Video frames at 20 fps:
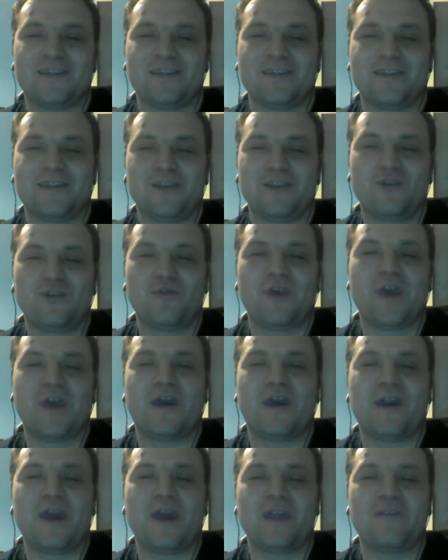that you can
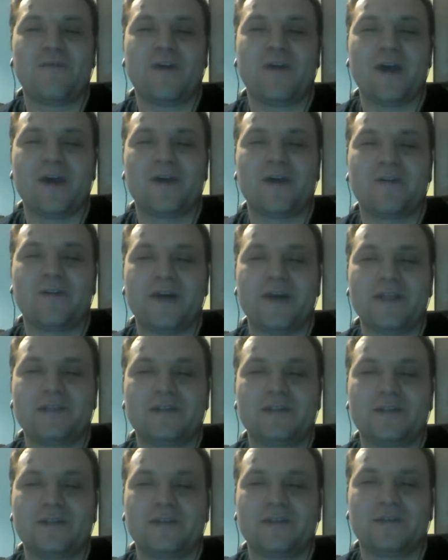connect via REST.
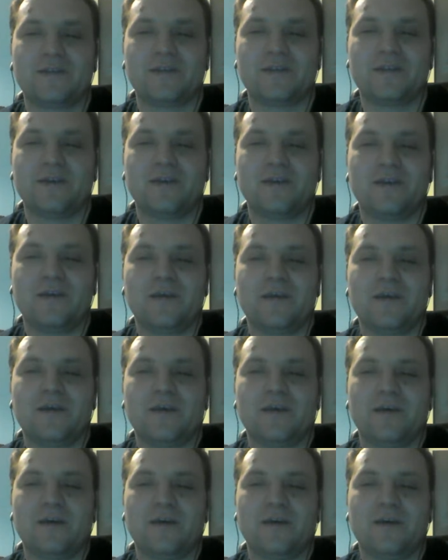
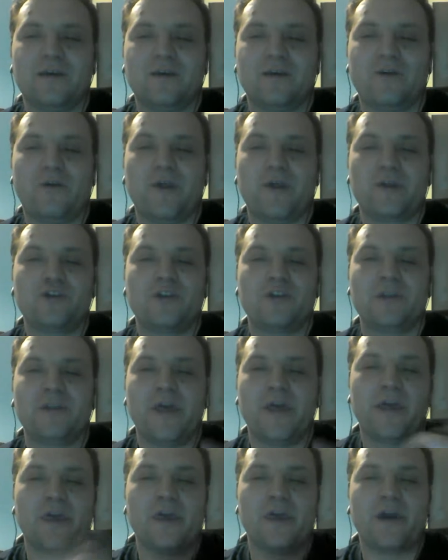Uh, or actually,
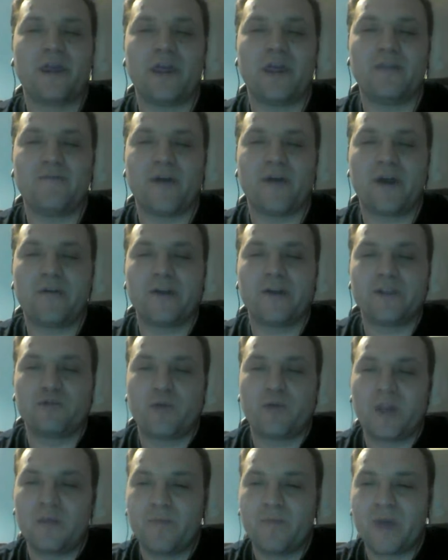they can connect via REST
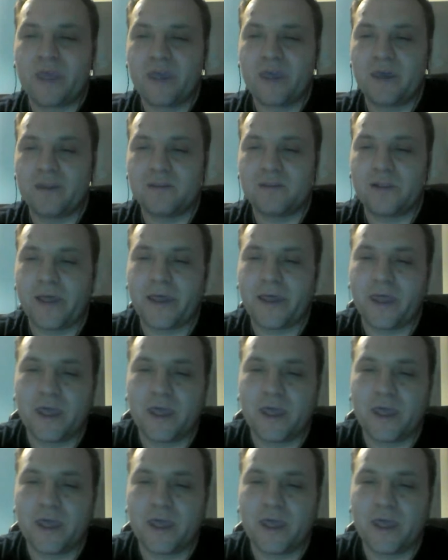to any backend like